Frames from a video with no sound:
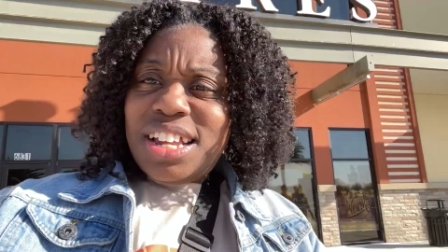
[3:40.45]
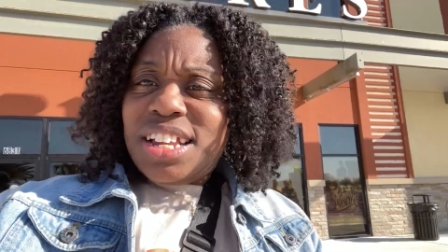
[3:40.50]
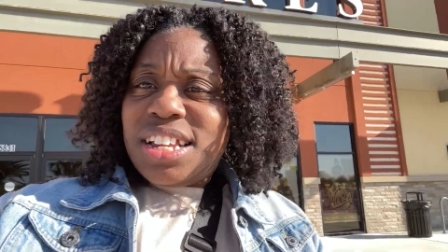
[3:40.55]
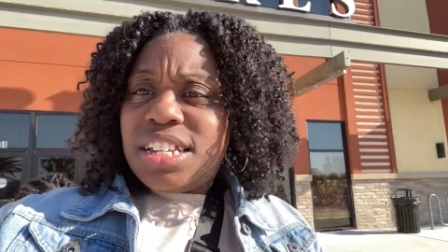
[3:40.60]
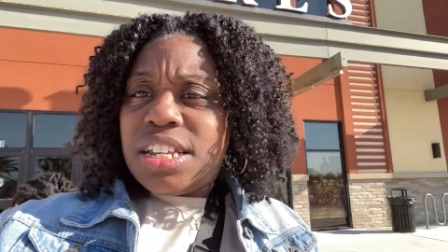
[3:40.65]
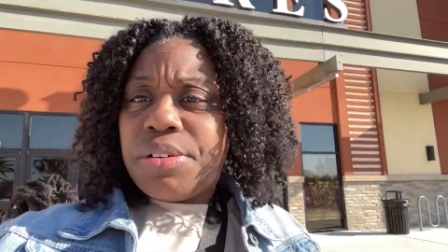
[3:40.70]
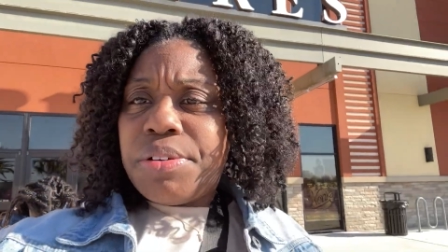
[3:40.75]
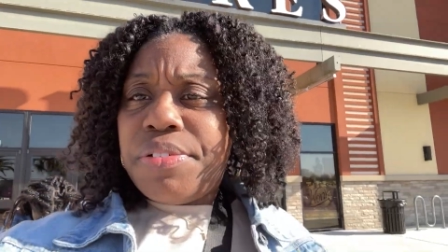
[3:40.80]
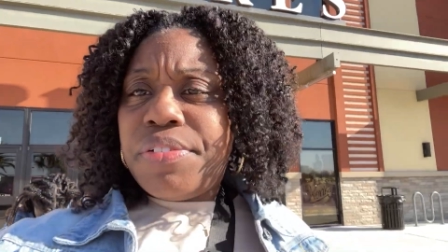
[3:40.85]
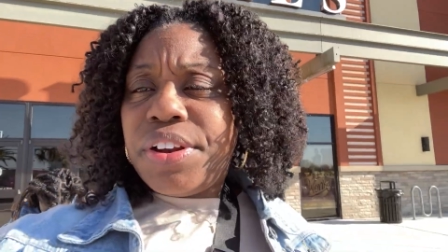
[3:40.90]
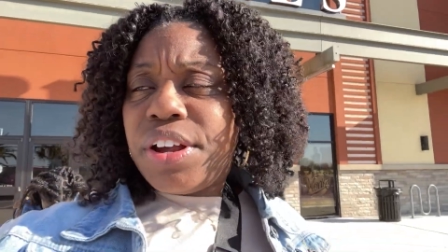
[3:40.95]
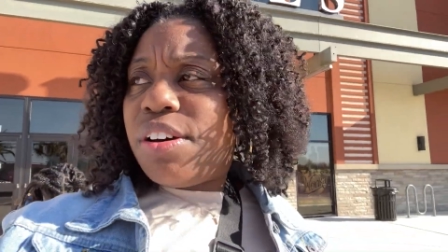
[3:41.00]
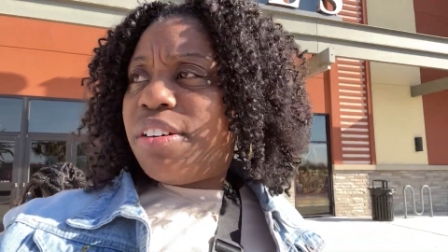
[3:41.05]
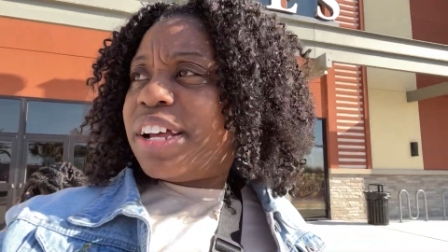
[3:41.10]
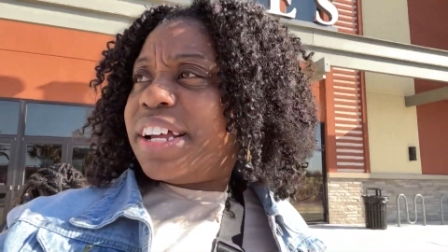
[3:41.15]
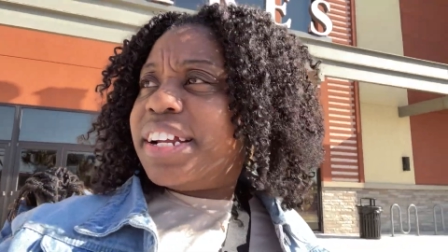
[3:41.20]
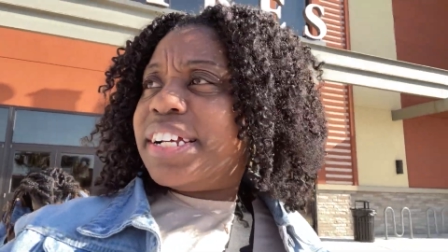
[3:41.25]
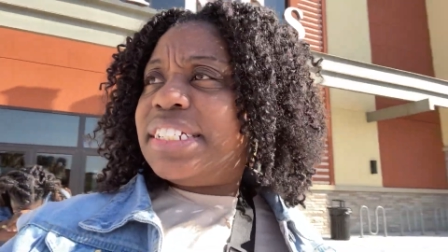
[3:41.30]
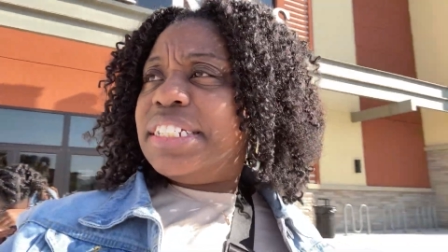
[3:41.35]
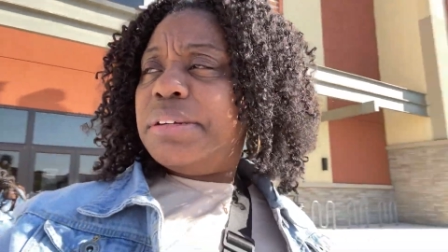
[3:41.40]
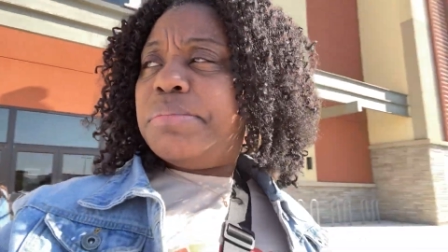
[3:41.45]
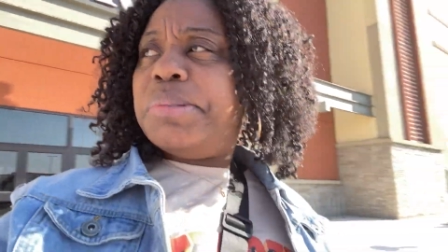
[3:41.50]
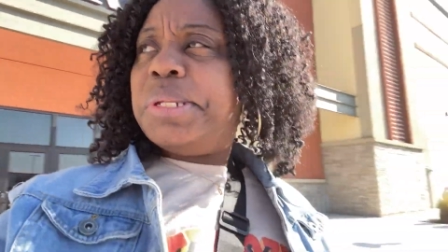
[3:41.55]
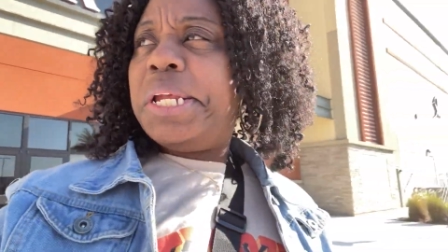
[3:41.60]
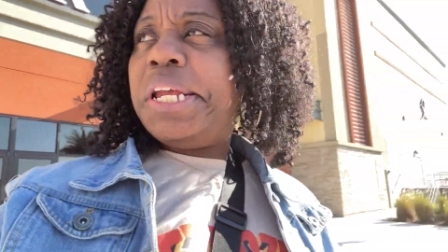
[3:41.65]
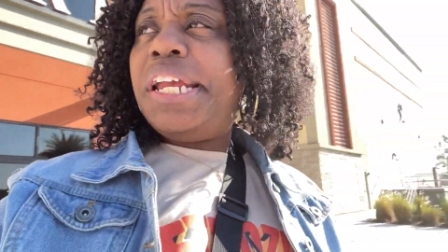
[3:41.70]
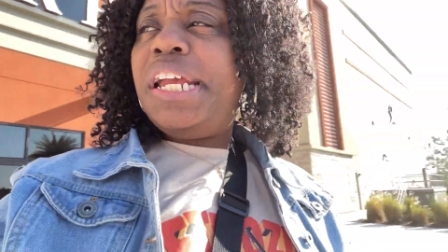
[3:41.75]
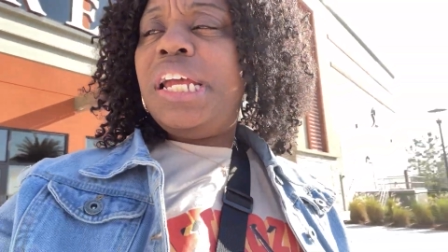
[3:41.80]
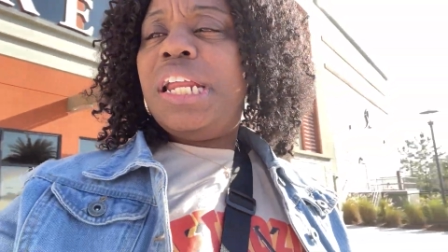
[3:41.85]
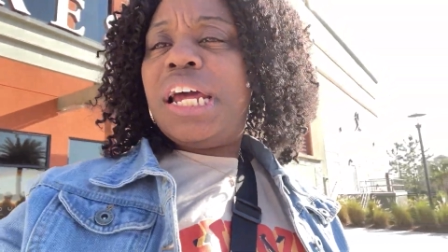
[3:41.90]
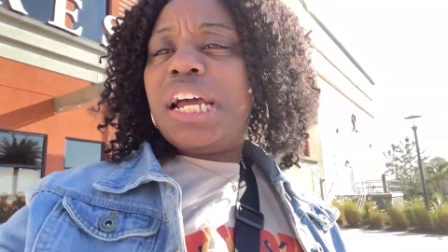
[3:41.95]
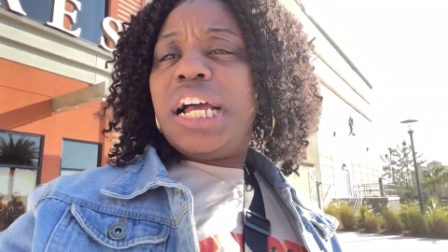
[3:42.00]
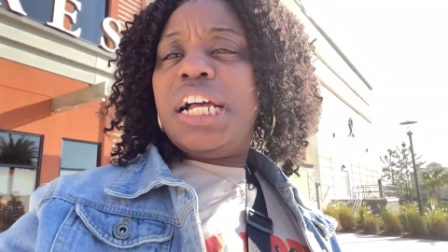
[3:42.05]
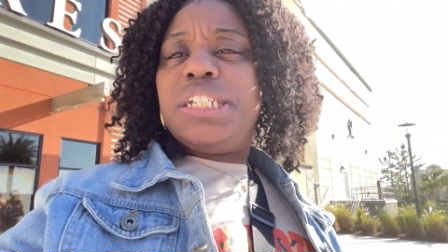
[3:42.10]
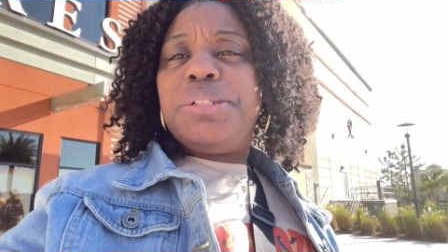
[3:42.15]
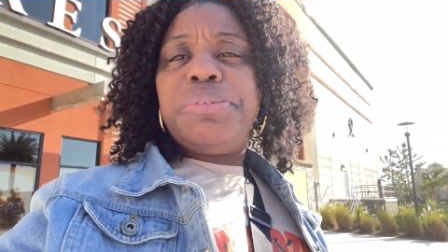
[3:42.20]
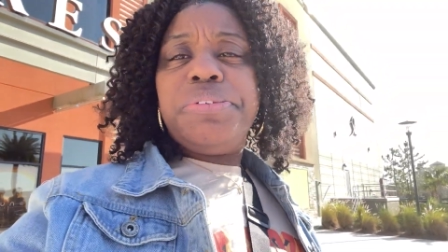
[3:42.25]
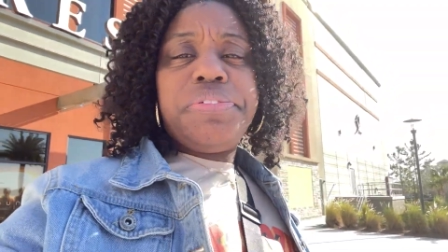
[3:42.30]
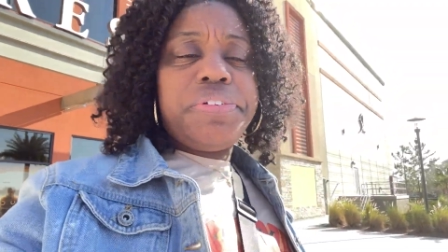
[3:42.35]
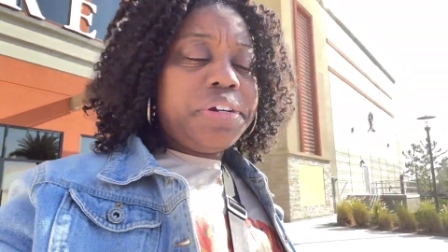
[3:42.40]
So we're gonna go get us something to eat. I
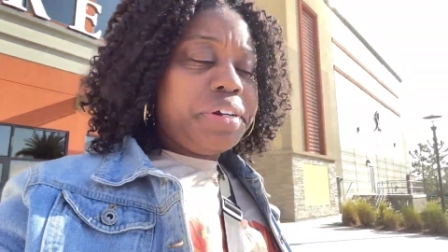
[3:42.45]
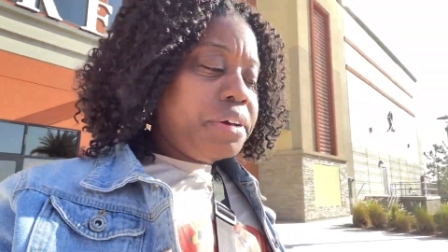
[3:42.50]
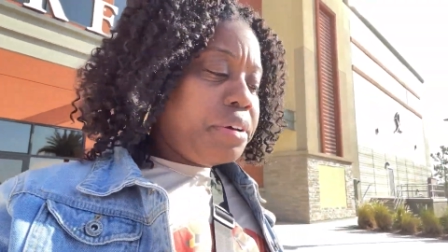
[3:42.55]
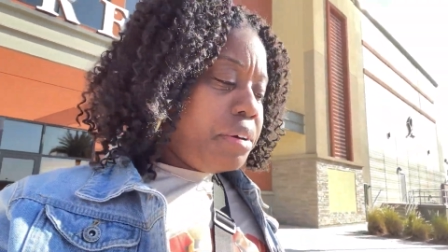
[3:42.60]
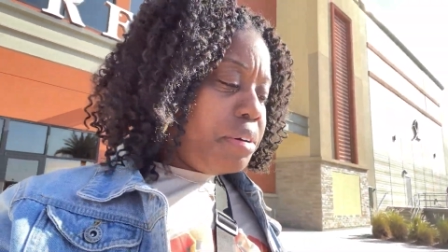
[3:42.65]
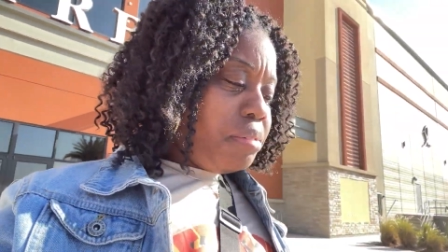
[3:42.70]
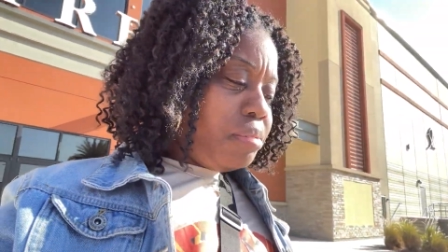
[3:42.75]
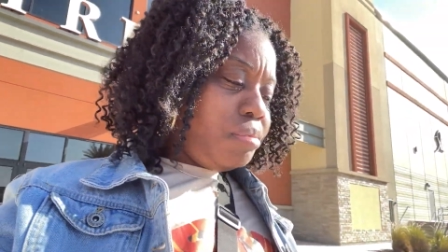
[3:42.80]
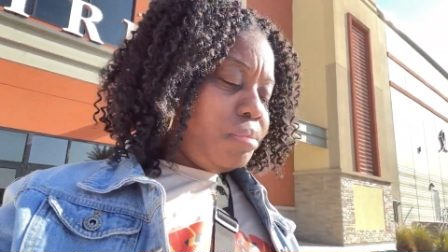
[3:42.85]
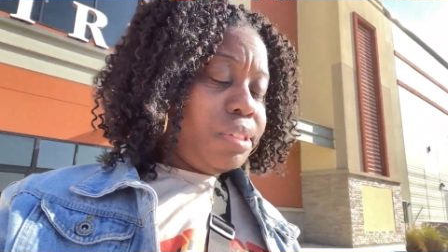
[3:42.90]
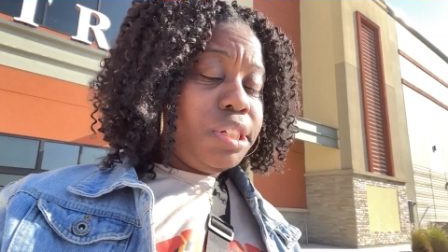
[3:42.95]
guess we're gonna go